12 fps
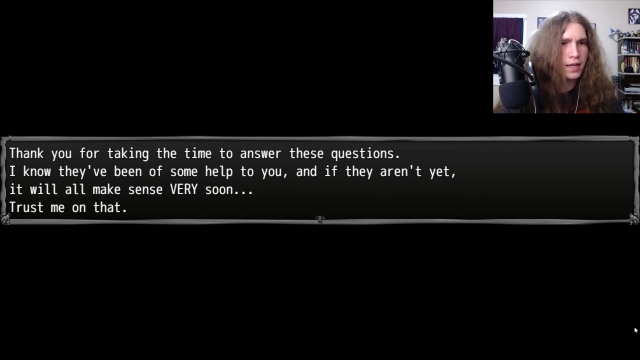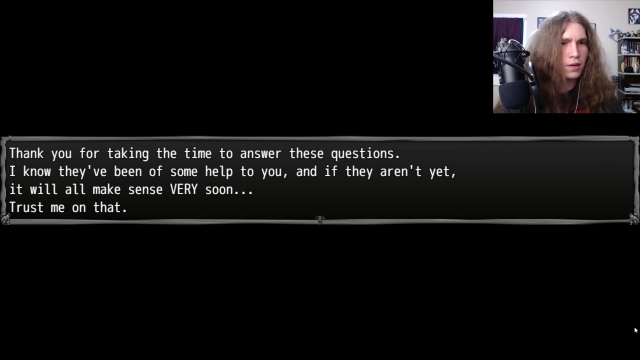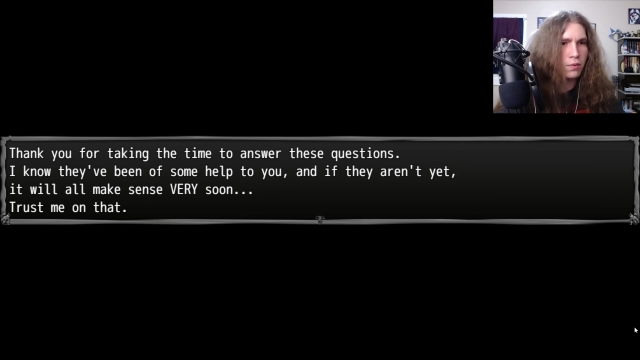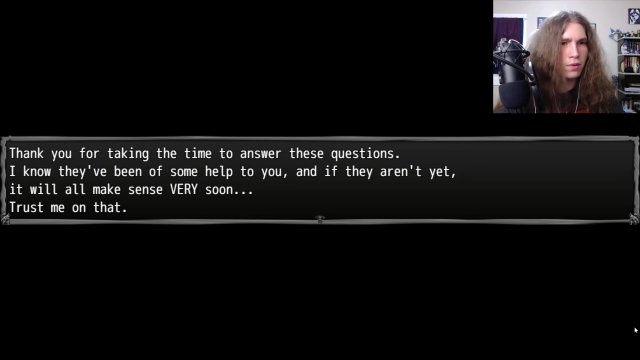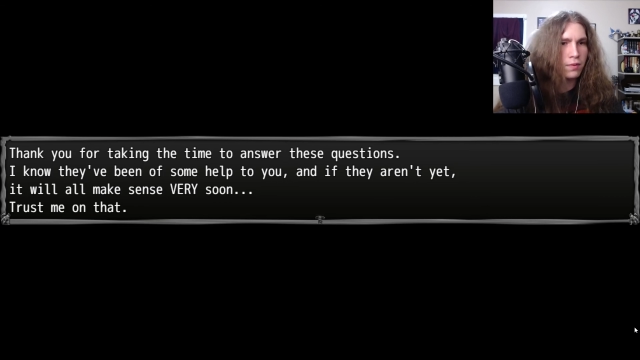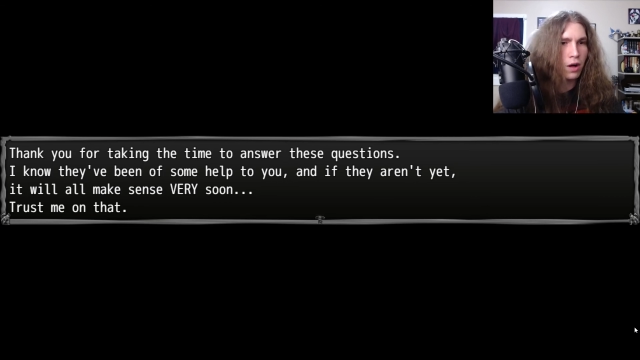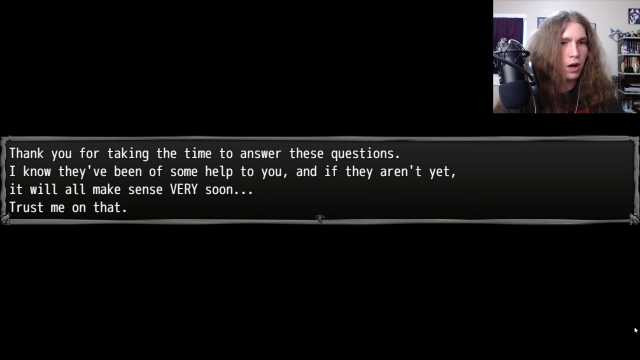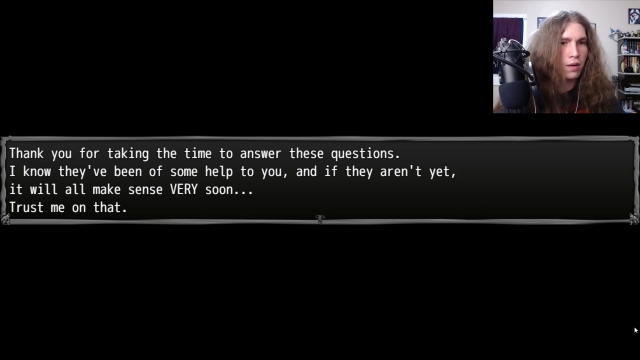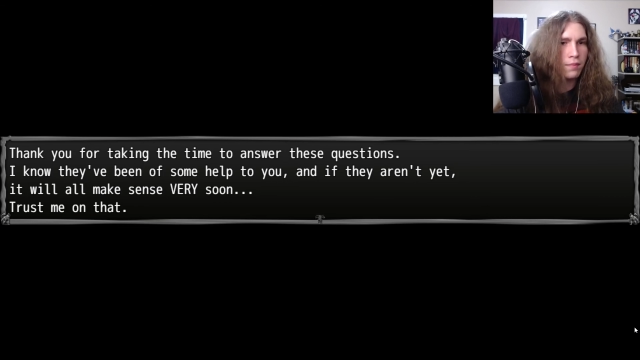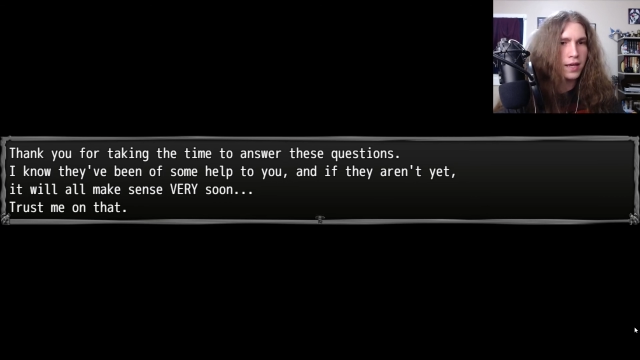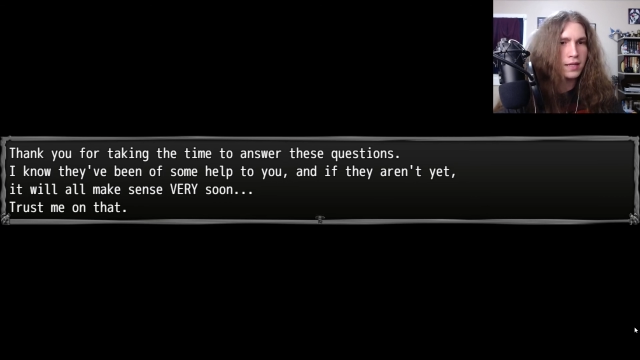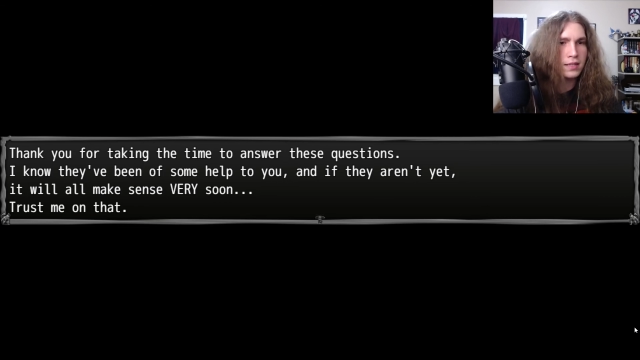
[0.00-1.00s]
it will all
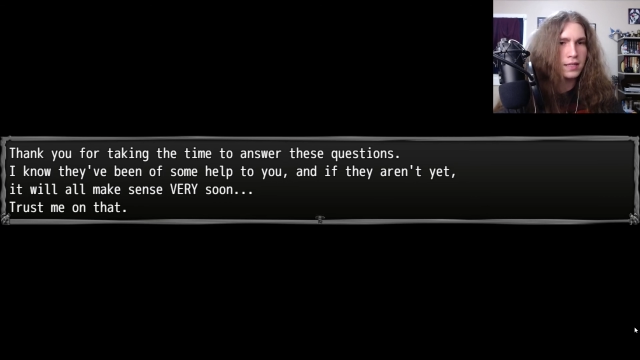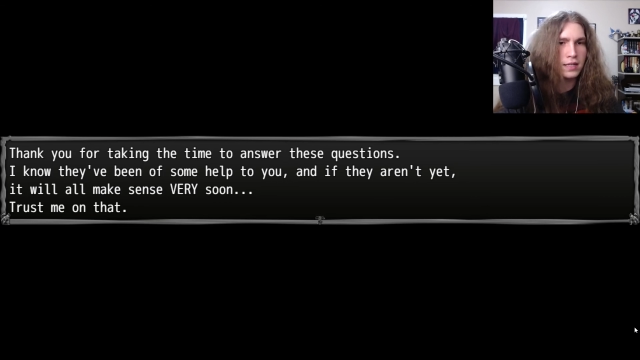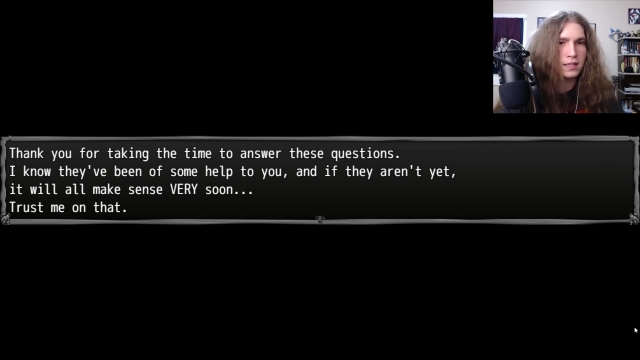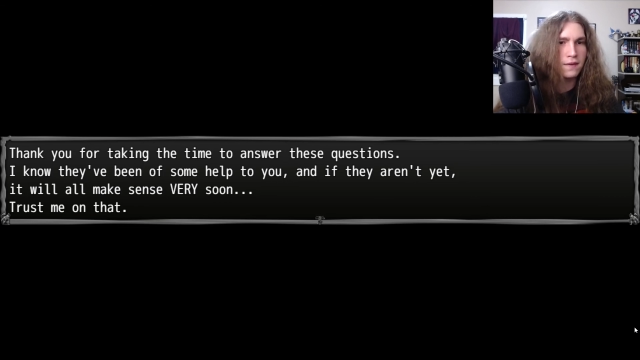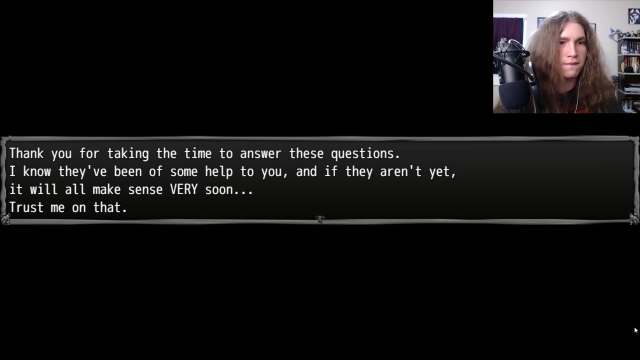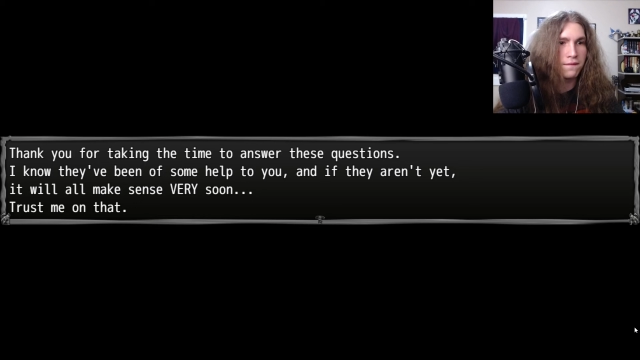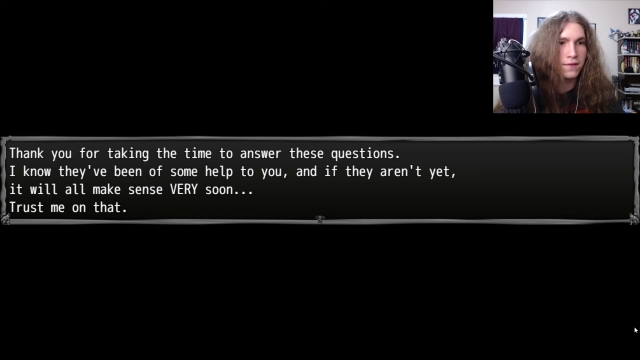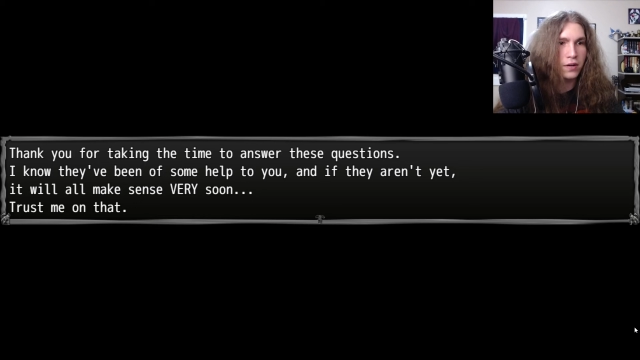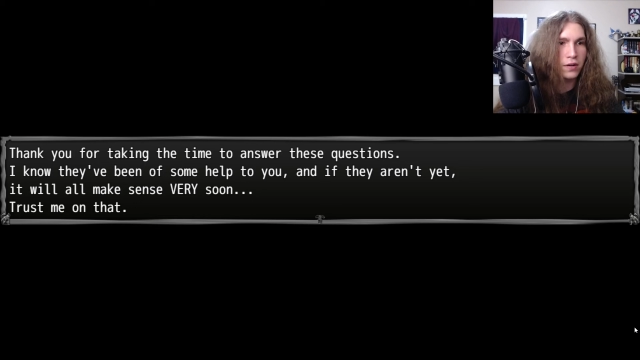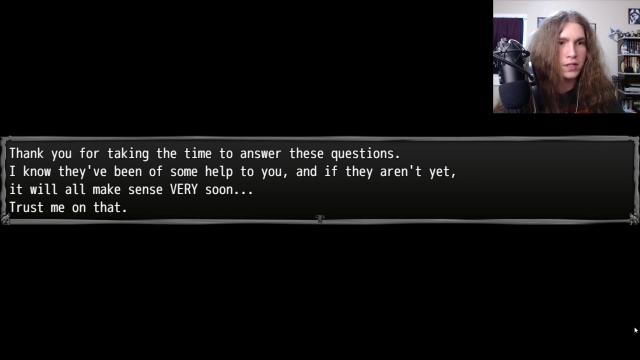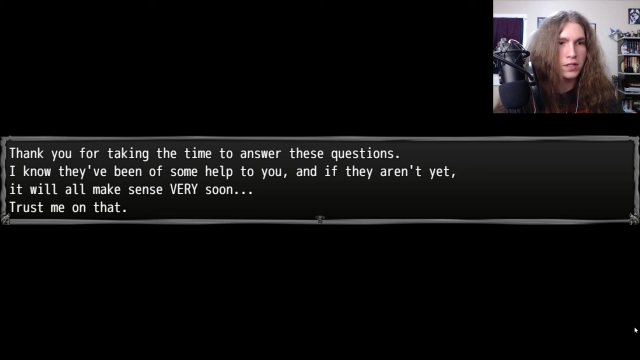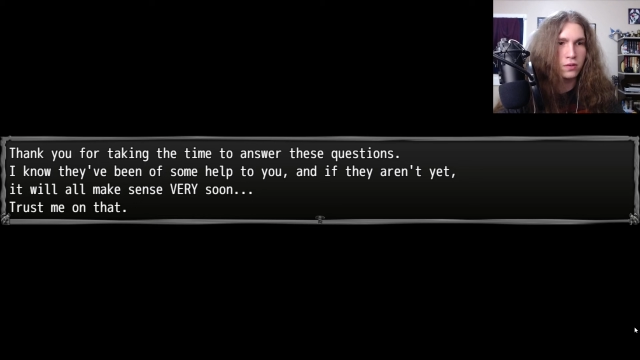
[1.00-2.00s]
make sense
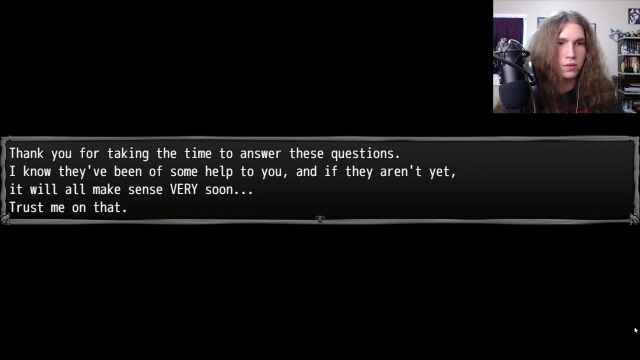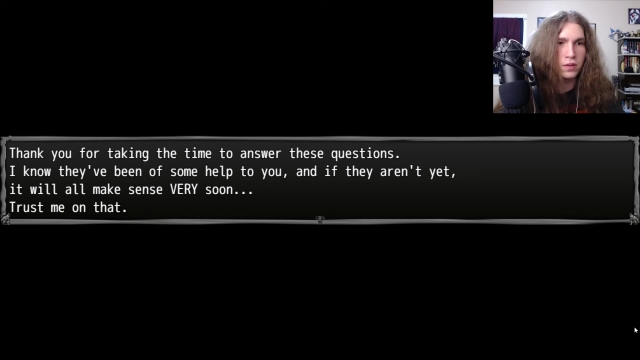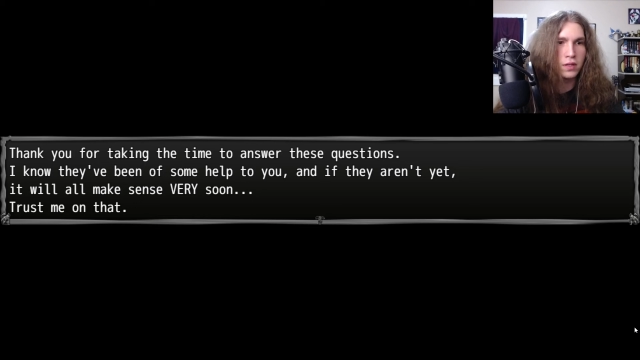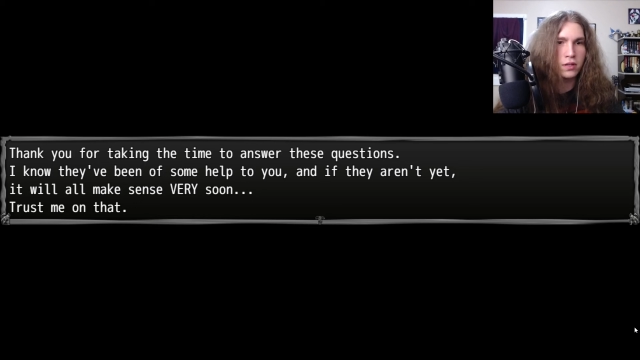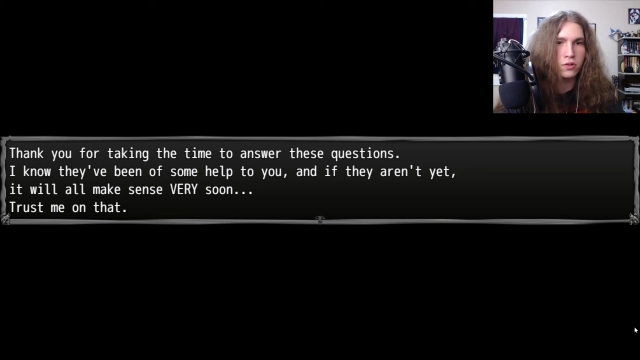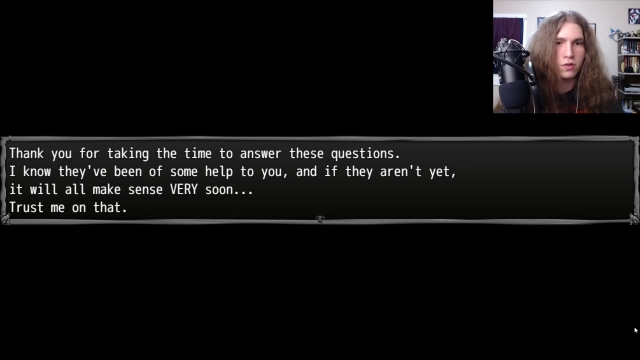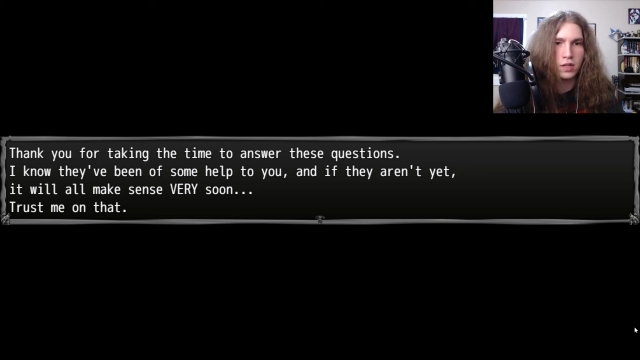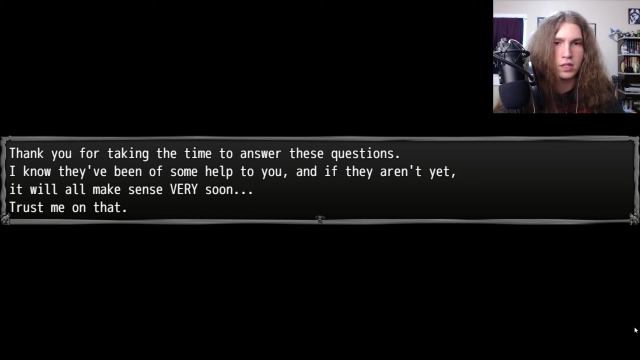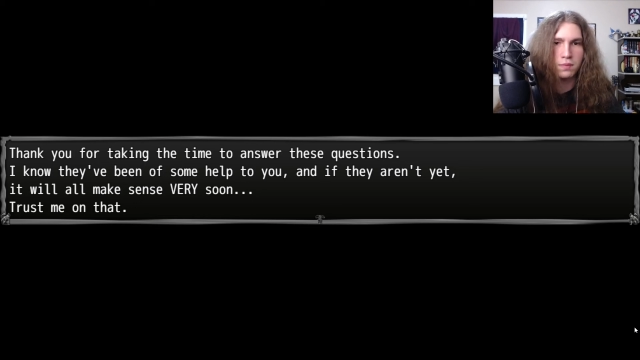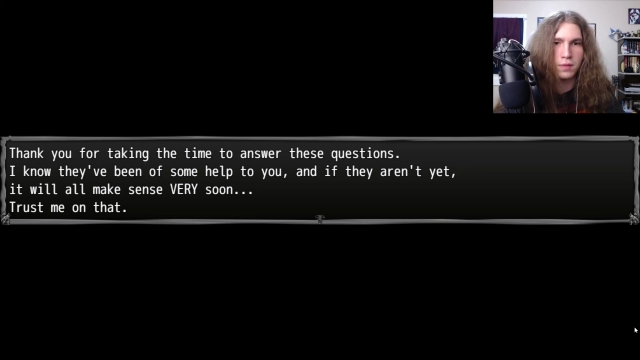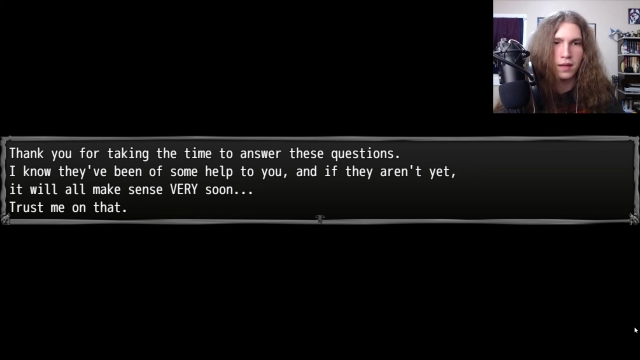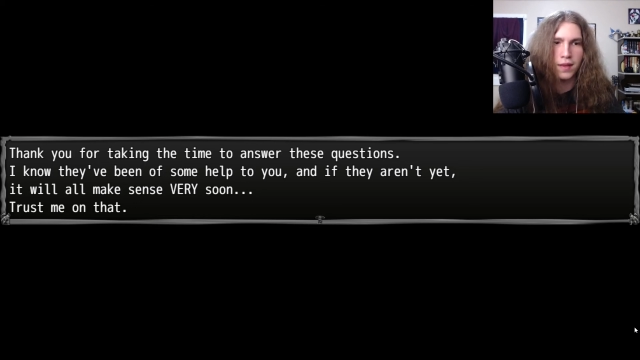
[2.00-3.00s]
very soon. Trust
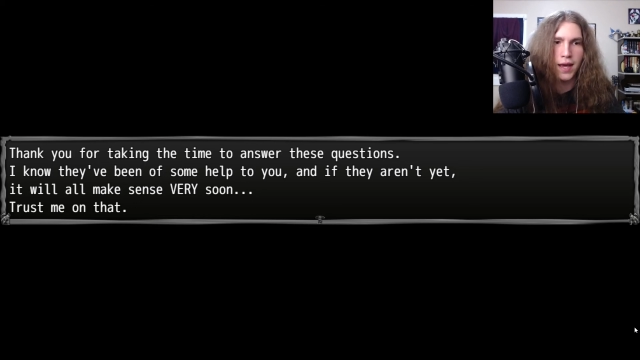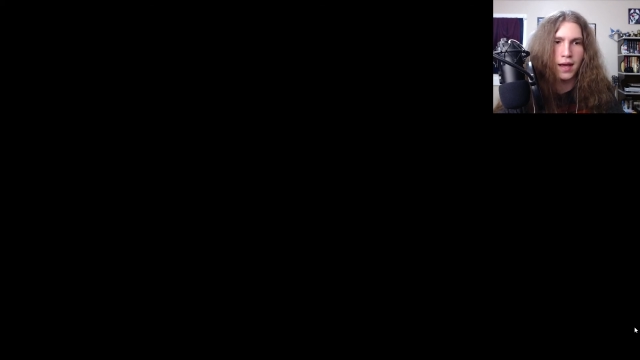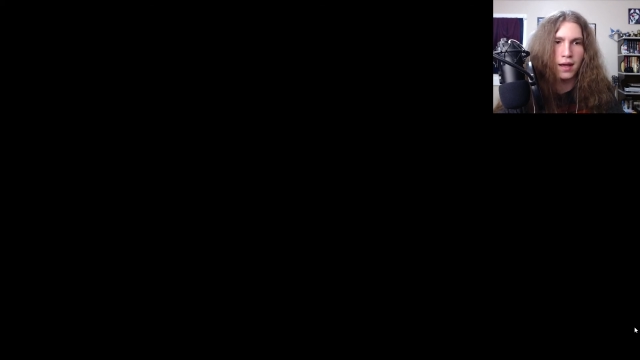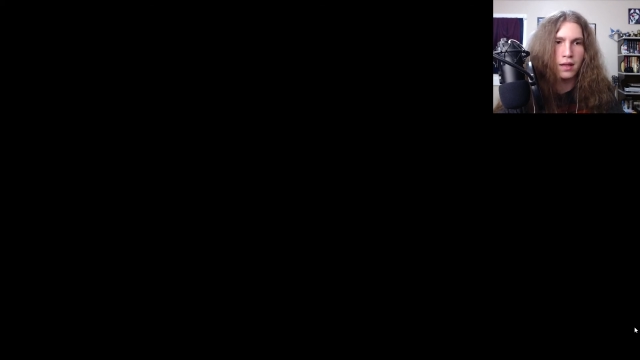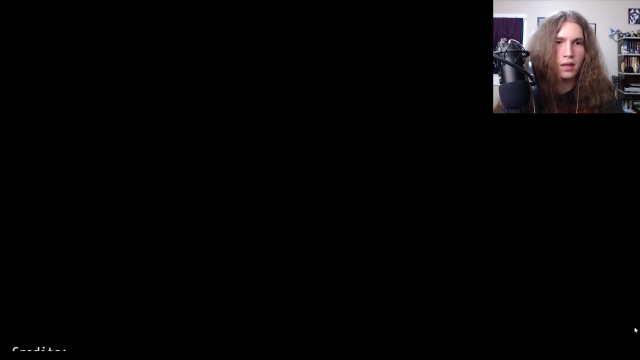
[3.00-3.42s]
me on that.